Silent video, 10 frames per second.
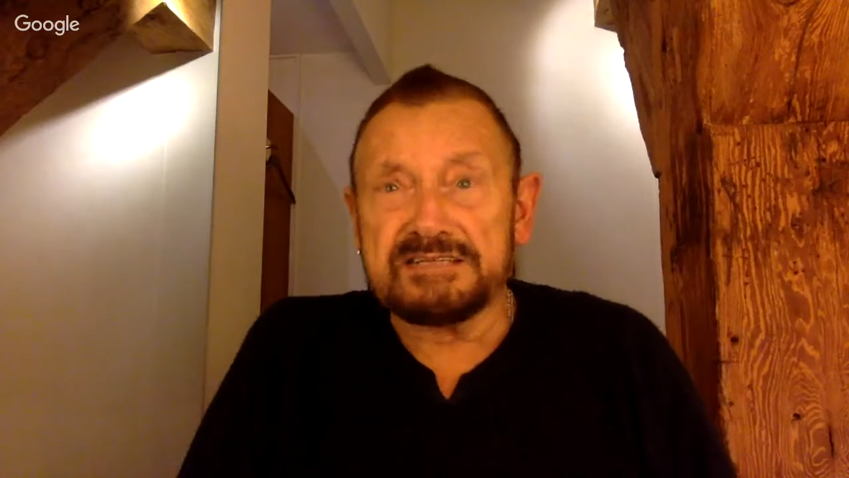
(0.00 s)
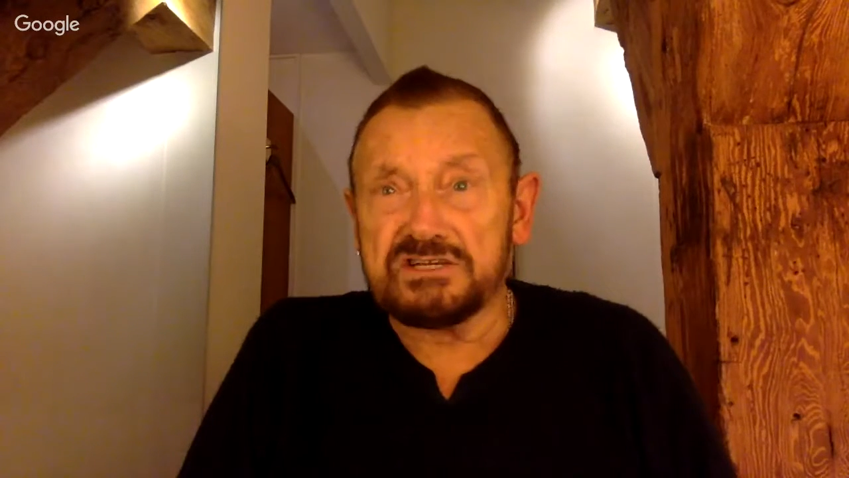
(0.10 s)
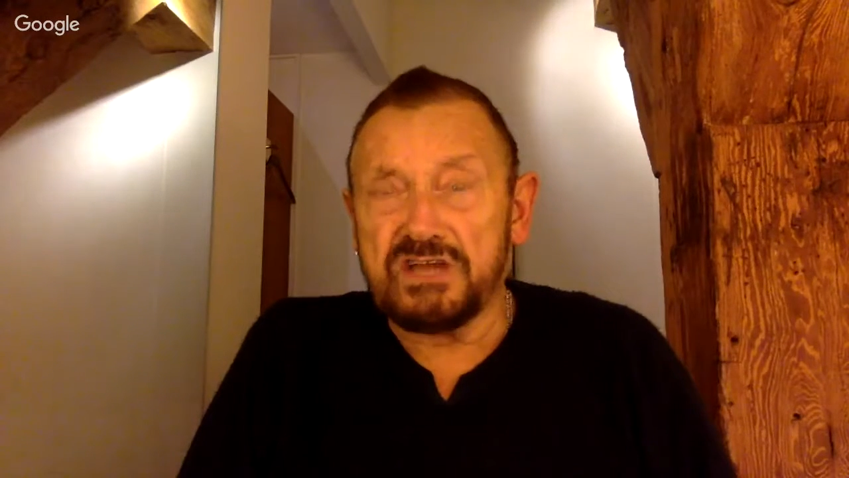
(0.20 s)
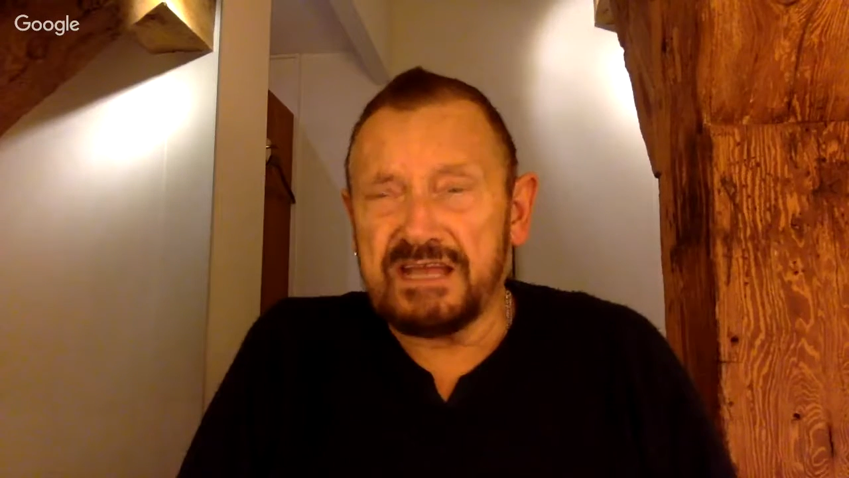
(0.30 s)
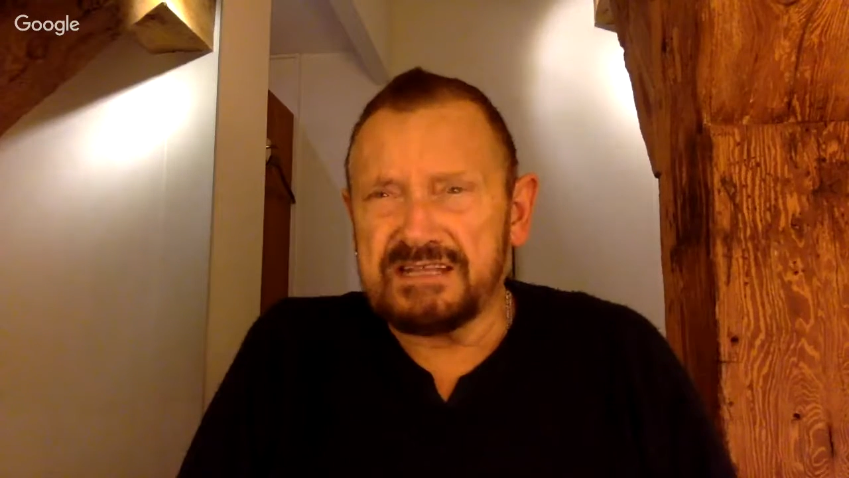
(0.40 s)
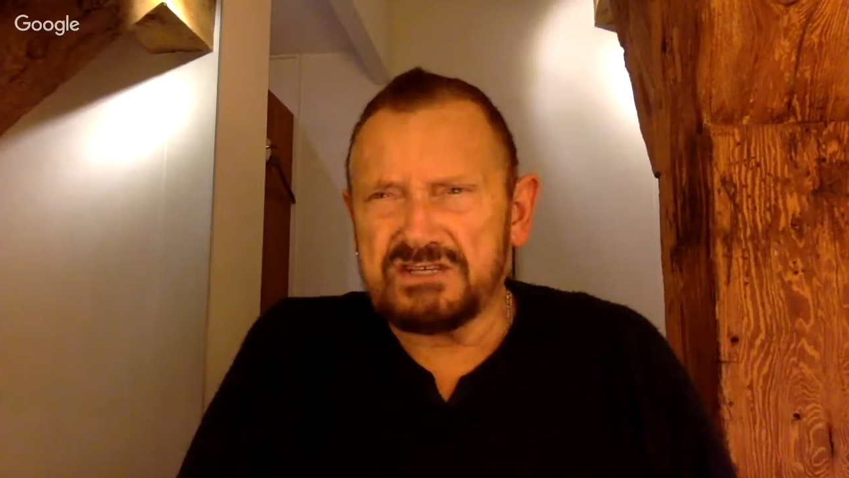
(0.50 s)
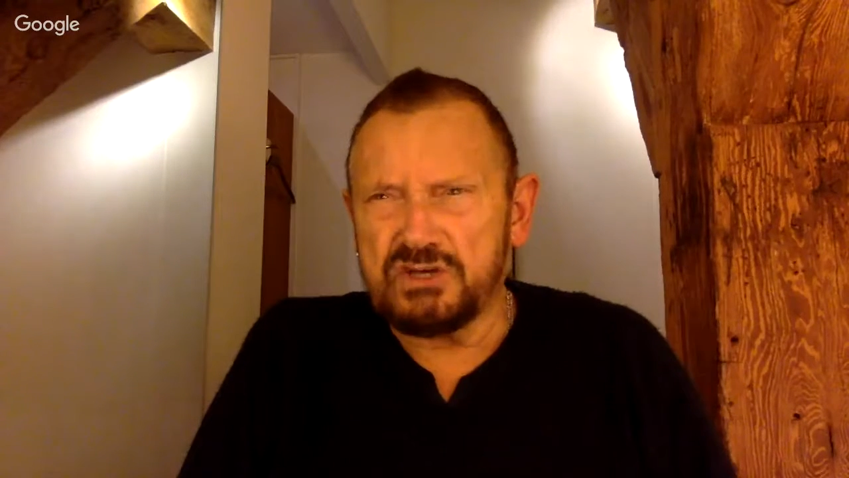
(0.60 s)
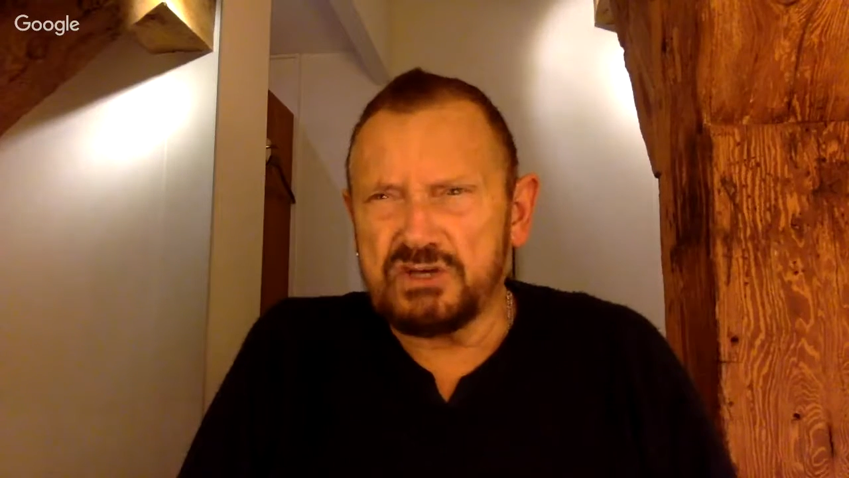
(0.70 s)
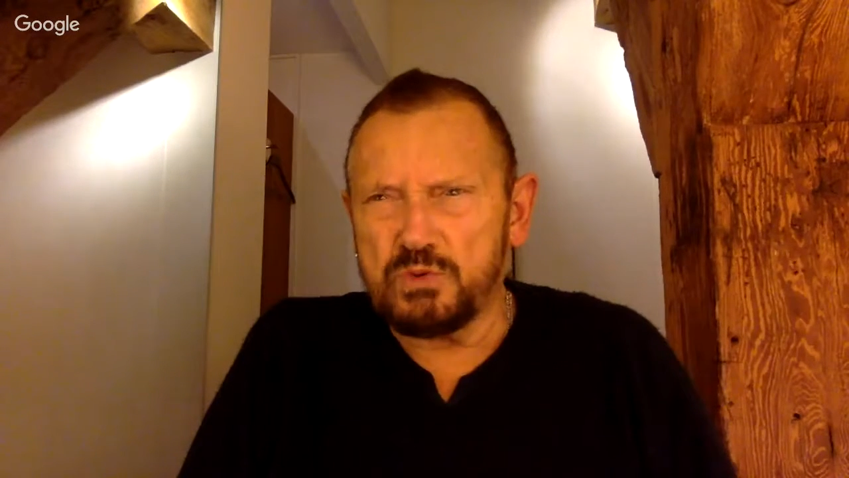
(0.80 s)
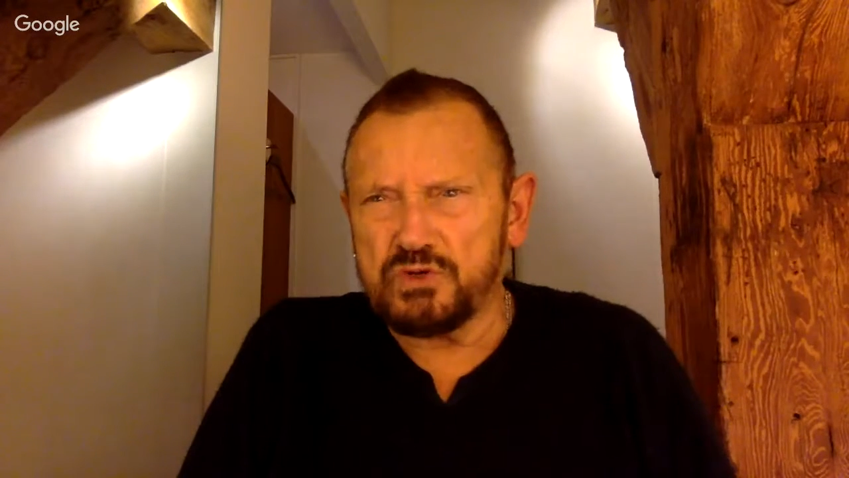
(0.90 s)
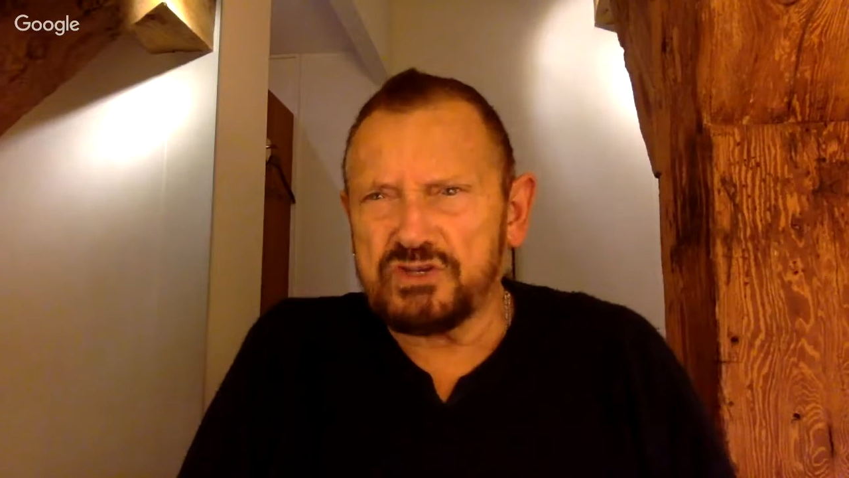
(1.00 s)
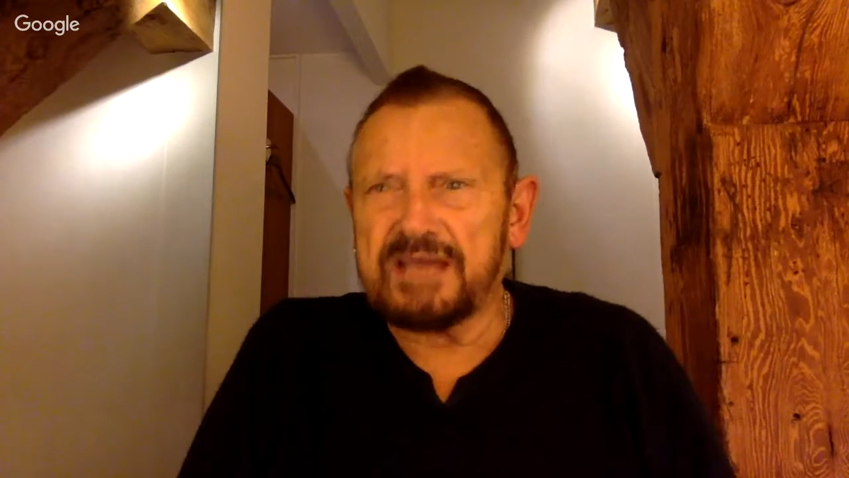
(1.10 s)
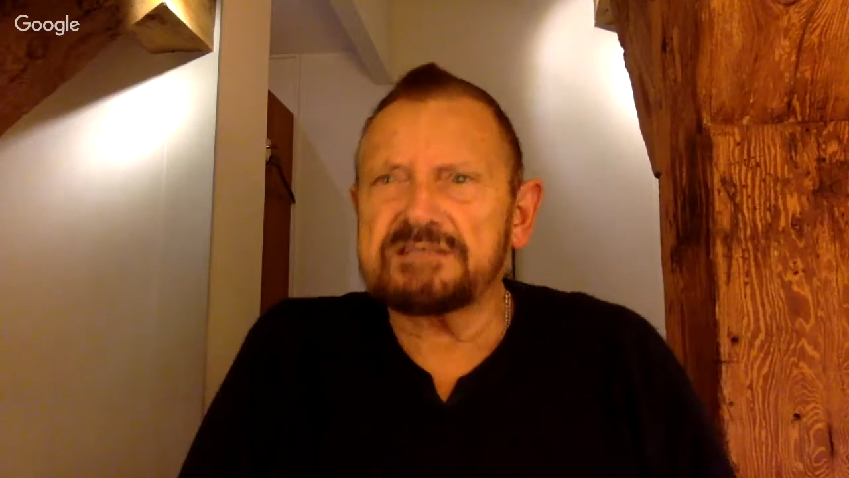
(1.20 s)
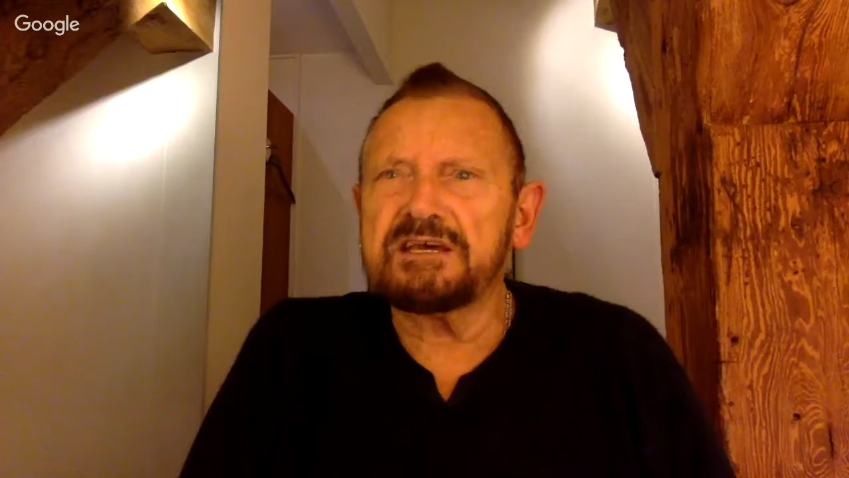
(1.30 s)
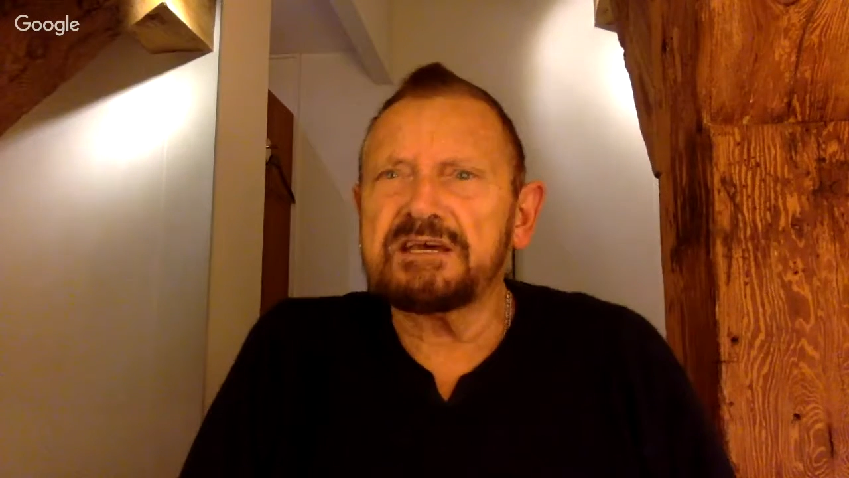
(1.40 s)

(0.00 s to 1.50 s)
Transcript: she had this huge set,